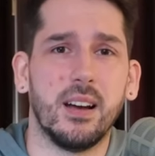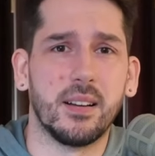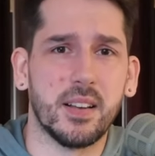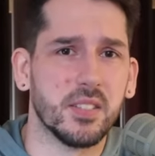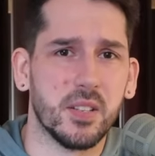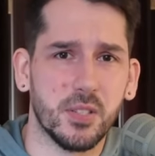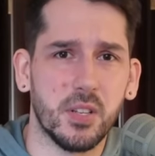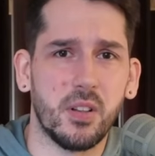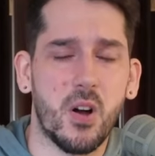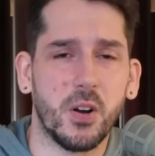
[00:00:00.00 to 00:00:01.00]
because there's
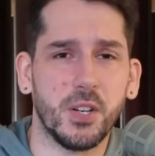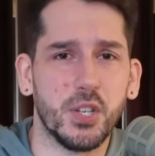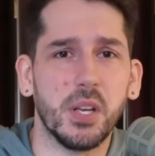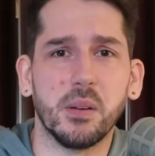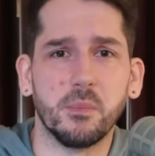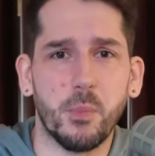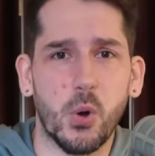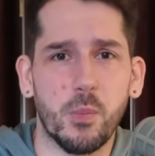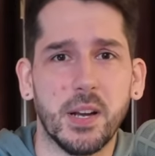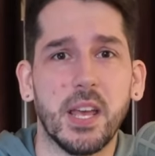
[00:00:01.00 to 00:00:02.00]
still RNG in
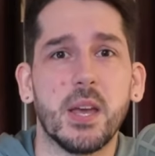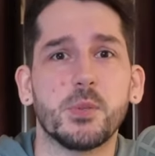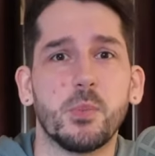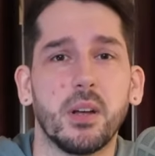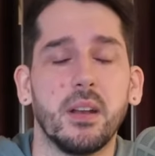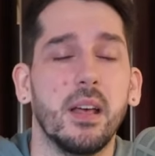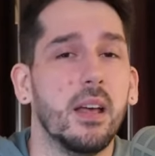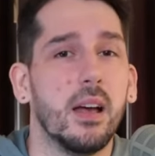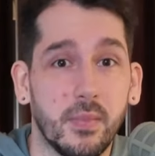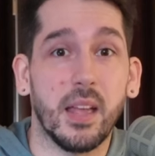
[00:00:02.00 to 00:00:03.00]
Pokemon games, but
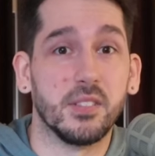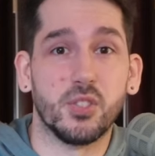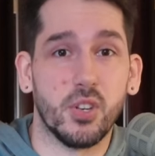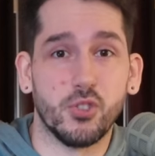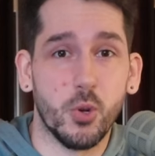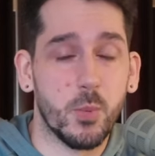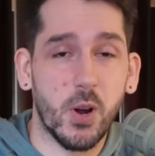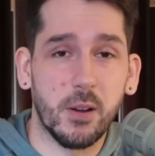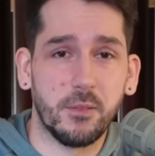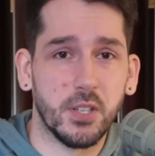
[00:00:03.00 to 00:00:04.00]
it's a super
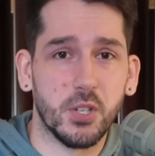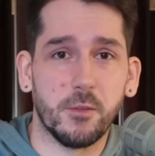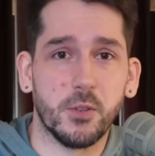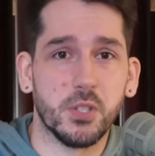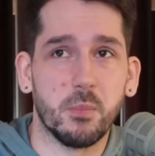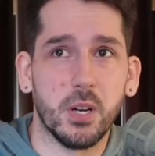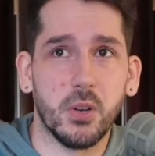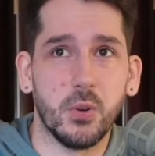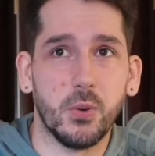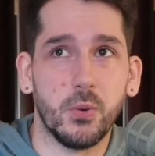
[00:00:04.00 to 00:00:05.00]
great feature for somebody
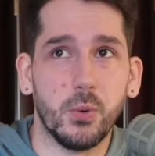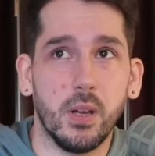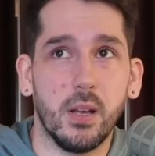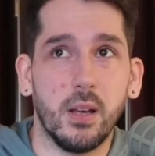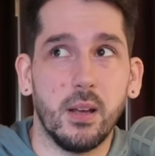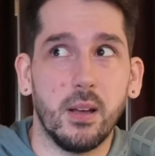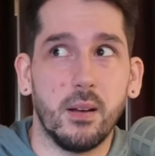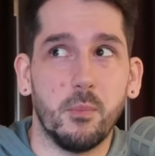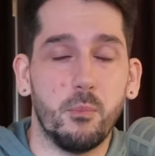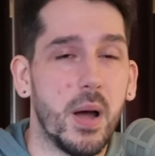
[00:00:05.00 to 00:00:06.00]
who
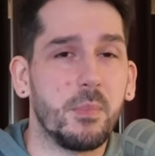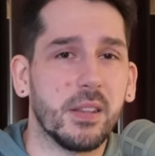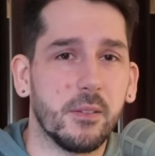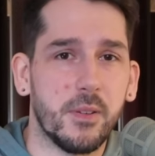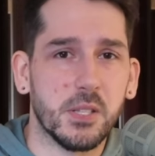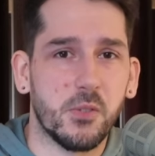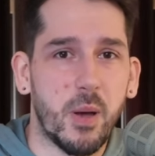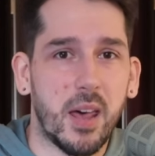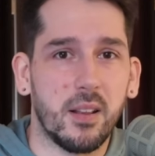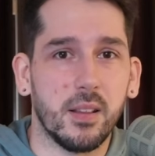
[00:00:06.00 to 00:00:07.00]
might be on the fence for
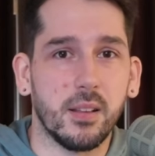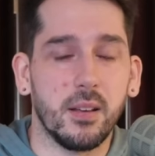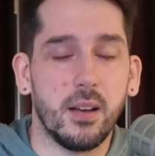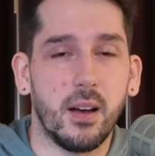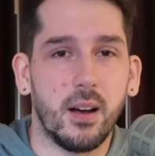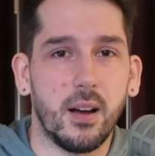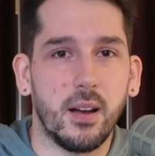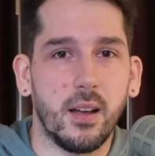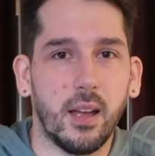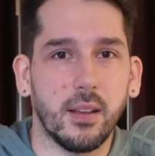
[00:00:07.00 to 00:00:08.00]
battling,
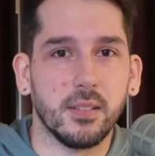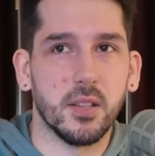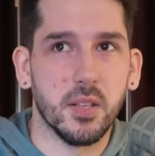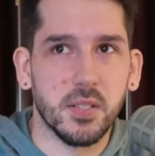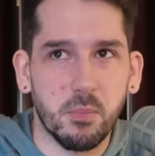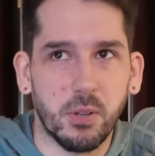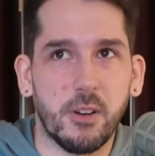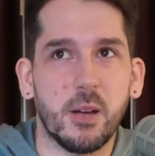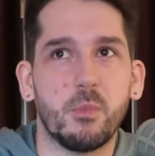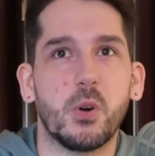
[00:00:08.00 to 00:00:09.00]
and the
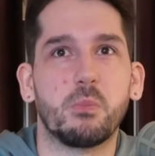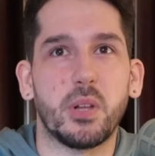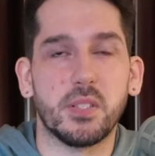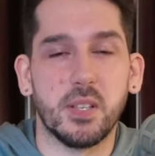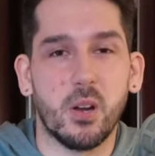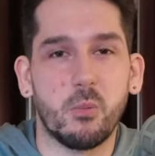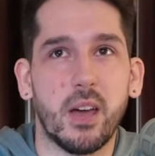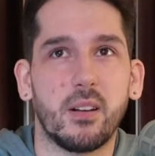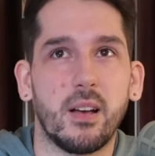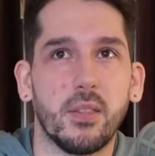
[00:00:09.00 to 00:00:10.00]
simplified mode plus the auto
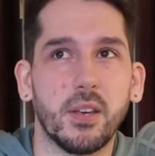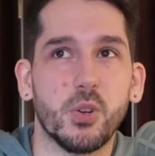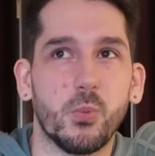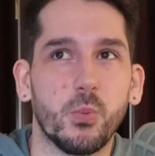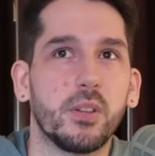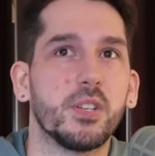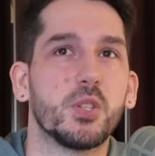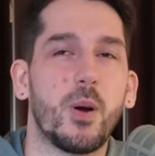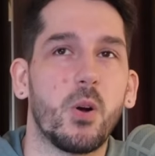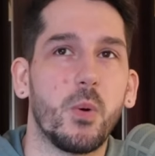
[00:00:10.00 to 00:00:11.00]
battle, I think, is a really
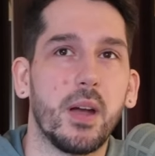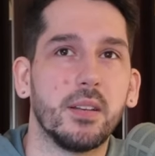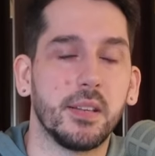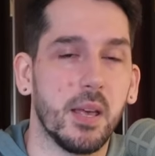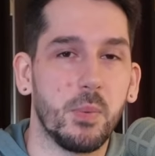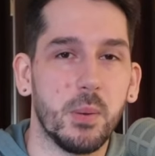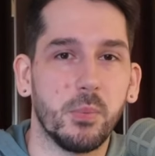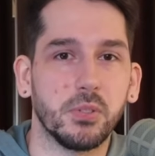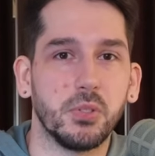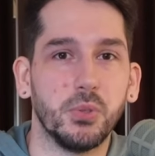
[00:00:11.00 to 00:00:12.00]
smart way to get
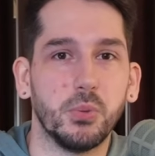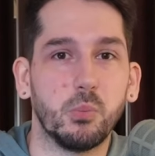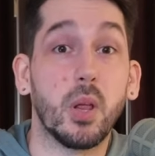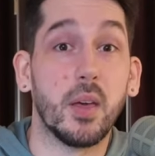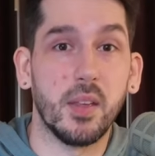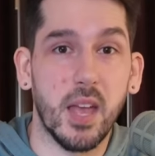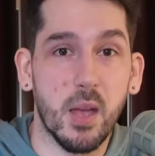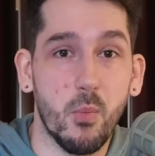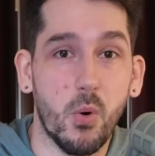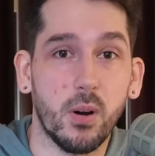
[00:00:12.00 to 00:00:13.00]
people to play the
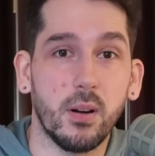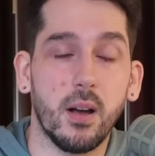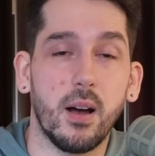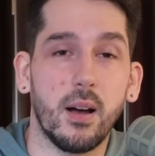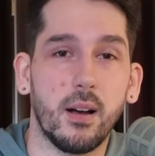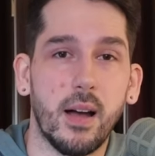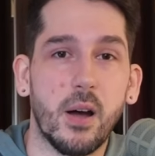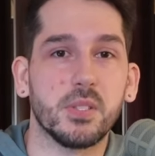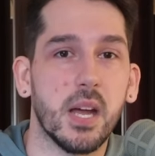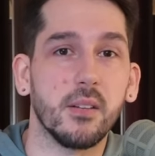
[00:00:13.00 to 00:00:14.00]
game more
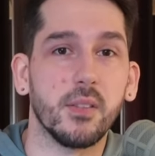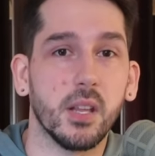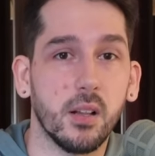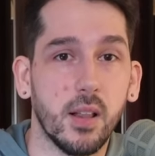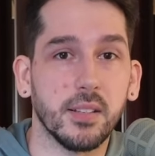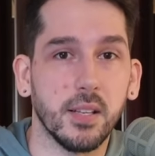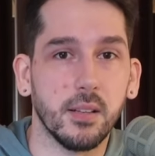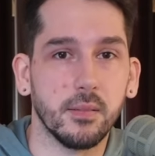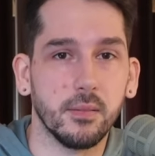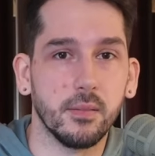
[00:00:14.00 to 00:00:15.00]
outside of the
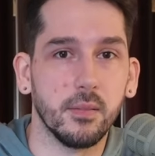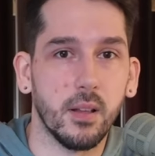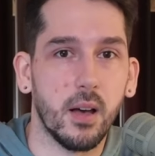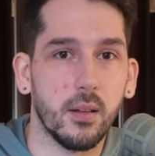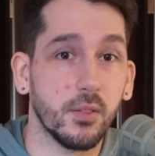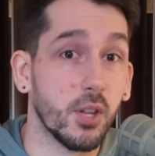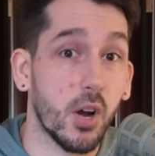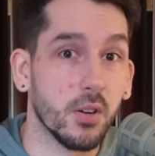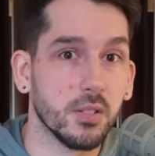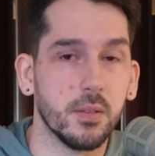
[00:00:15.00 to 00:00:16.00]
collecting the
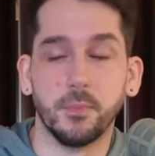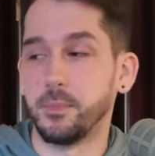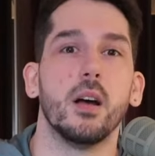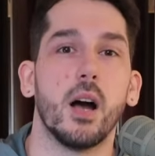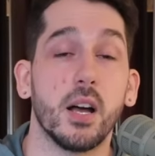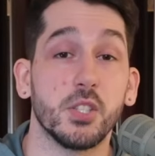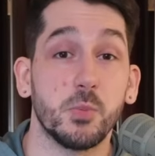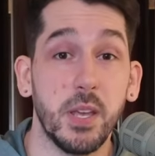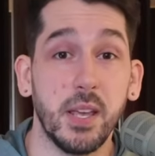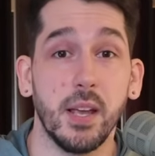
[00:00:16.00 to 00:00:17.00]
cards.
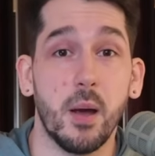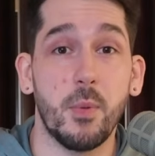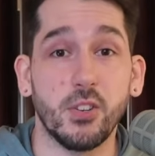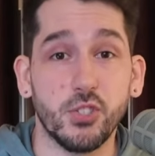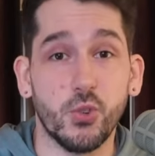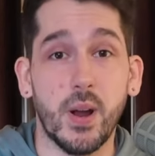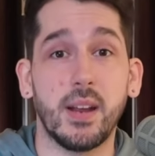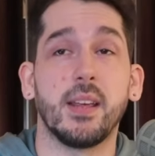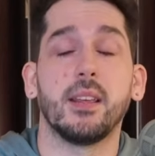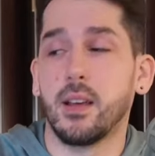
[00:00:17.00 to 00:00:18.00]
Speaking about
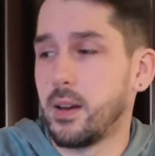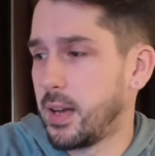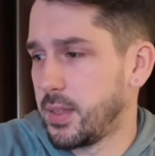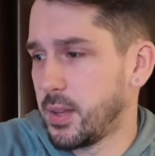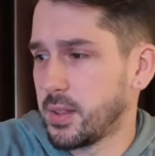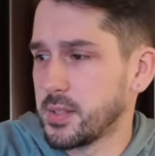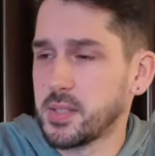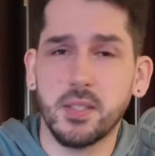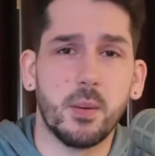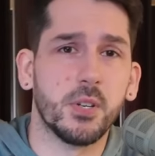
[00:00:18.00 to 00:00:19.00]
trading, I think
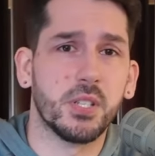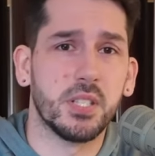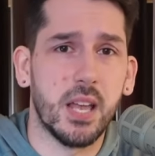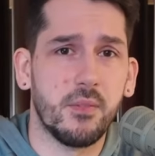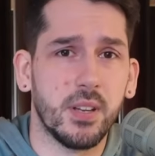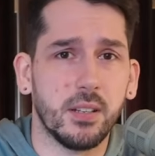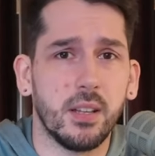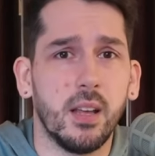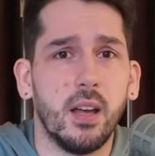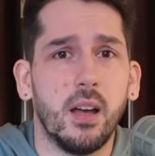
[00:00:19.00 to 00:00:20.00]
this is number
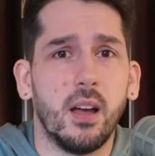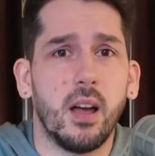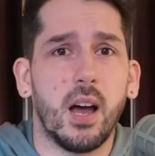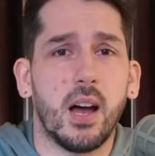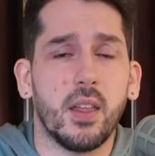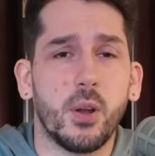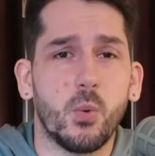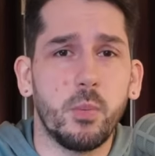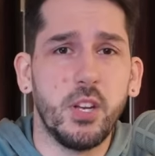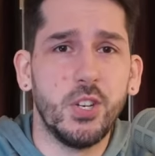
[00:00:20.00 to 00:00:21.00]
7. There
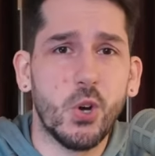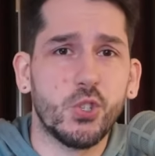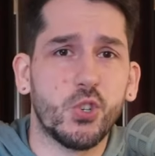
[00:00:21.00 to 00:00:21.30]
will be no